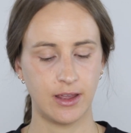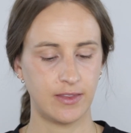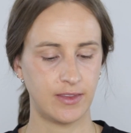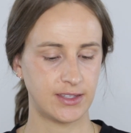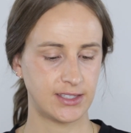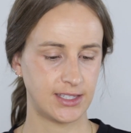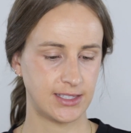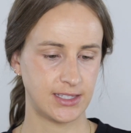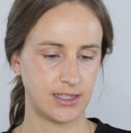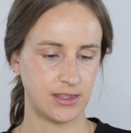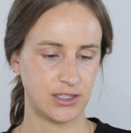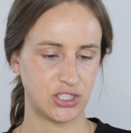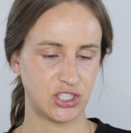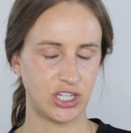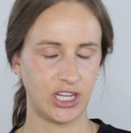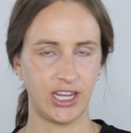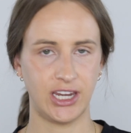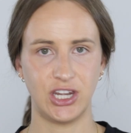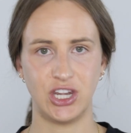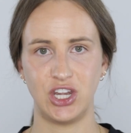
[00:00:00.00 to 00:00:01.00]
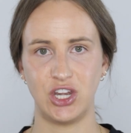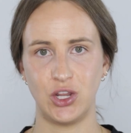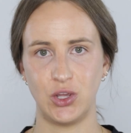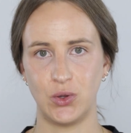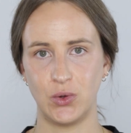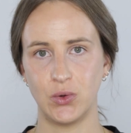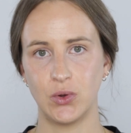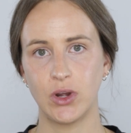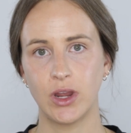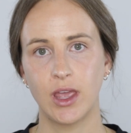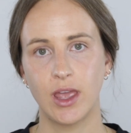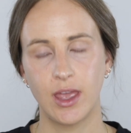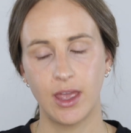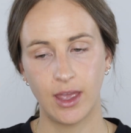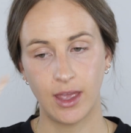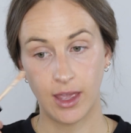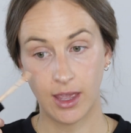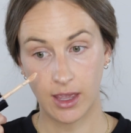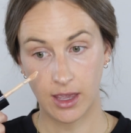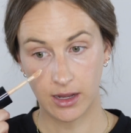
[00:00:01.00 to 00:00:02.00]
This is in the shade Nude,
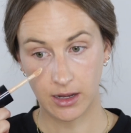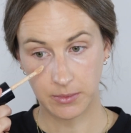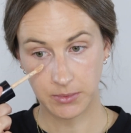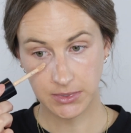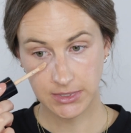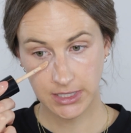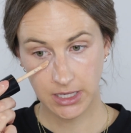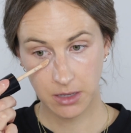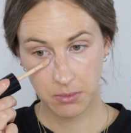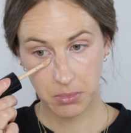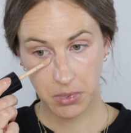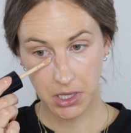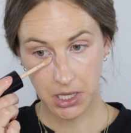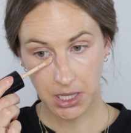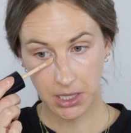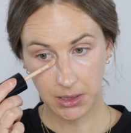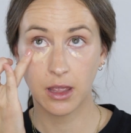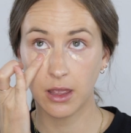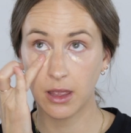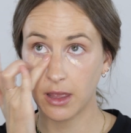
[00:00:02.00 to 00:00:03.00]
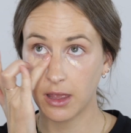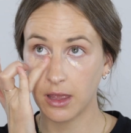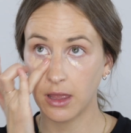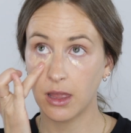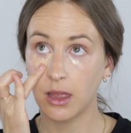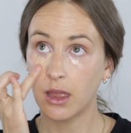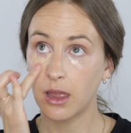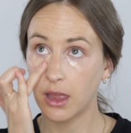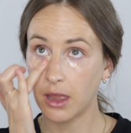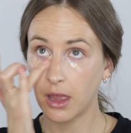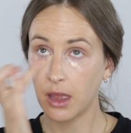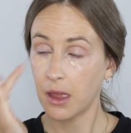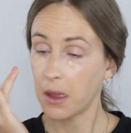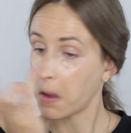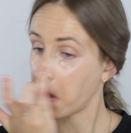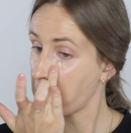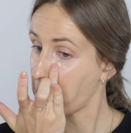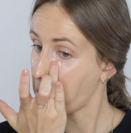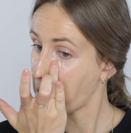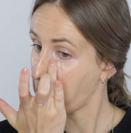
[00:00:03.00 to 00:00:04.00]
and I'm just going to put a little
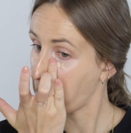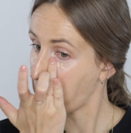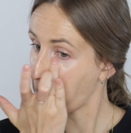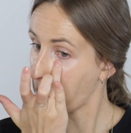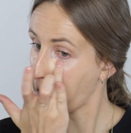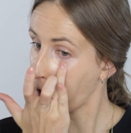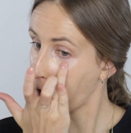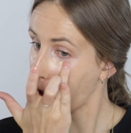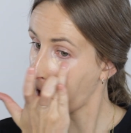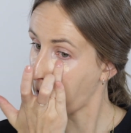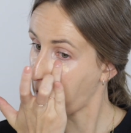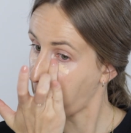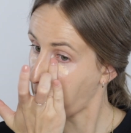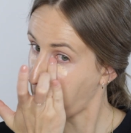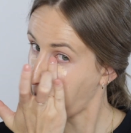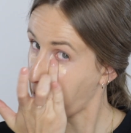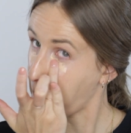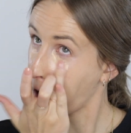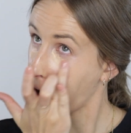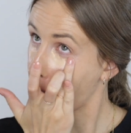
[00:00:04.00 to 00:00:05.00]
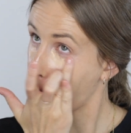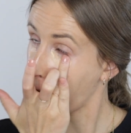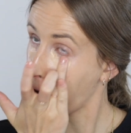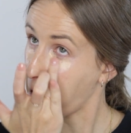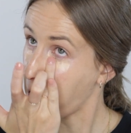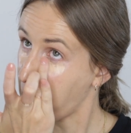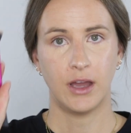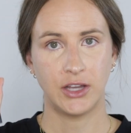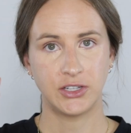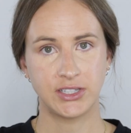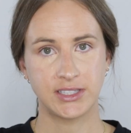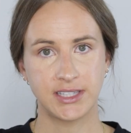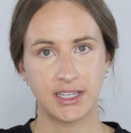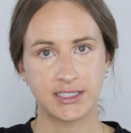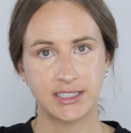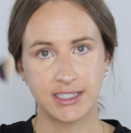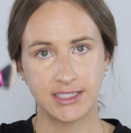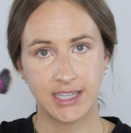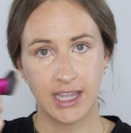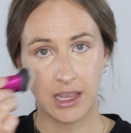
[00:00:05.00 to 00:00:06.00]
small amount on the inner corner. I just like
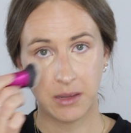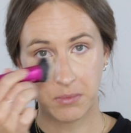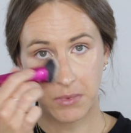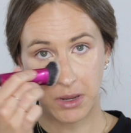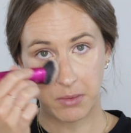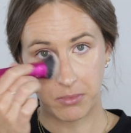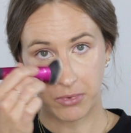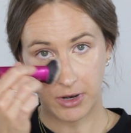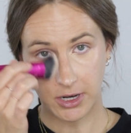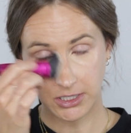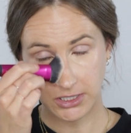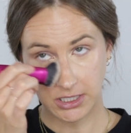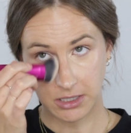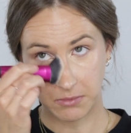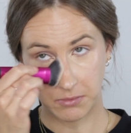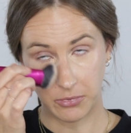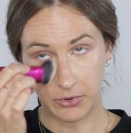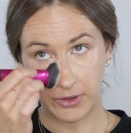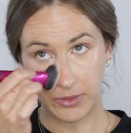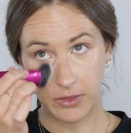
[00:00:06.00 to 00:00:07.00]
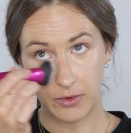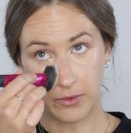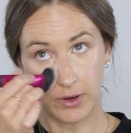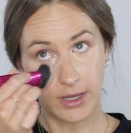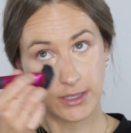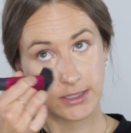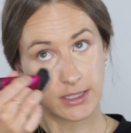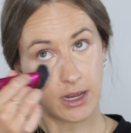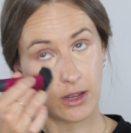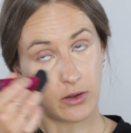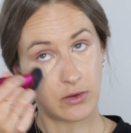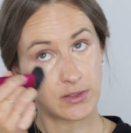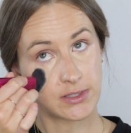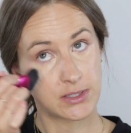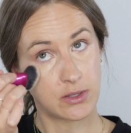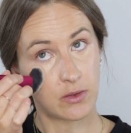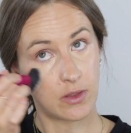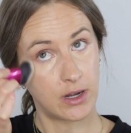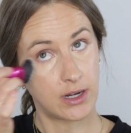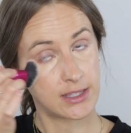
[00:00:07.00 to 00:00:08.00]
to take my brush and blend the rest out
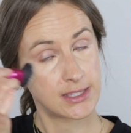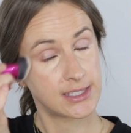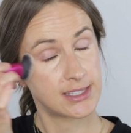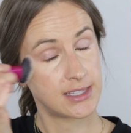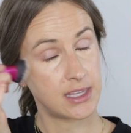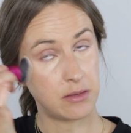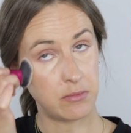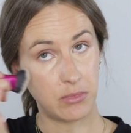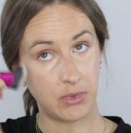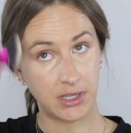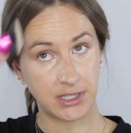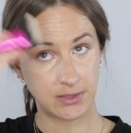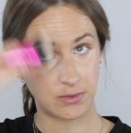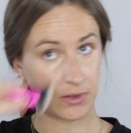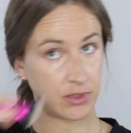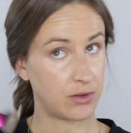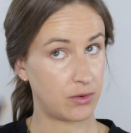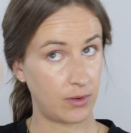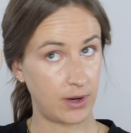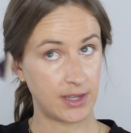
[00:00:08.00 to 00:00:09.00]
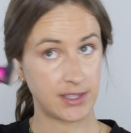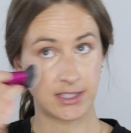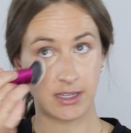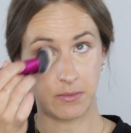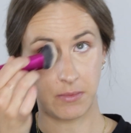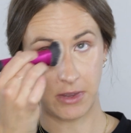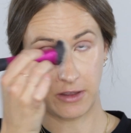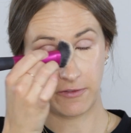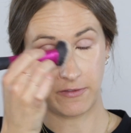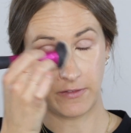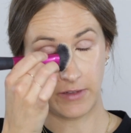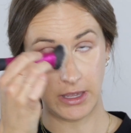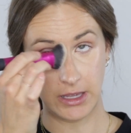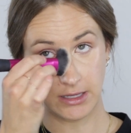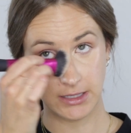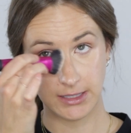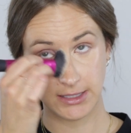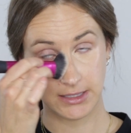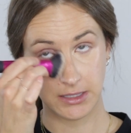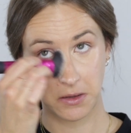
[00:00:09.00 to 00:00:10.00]
so that it's seamless with the rest of my
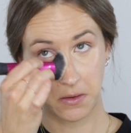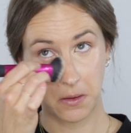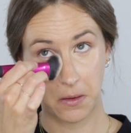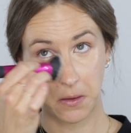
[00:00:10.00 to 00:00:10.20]
face.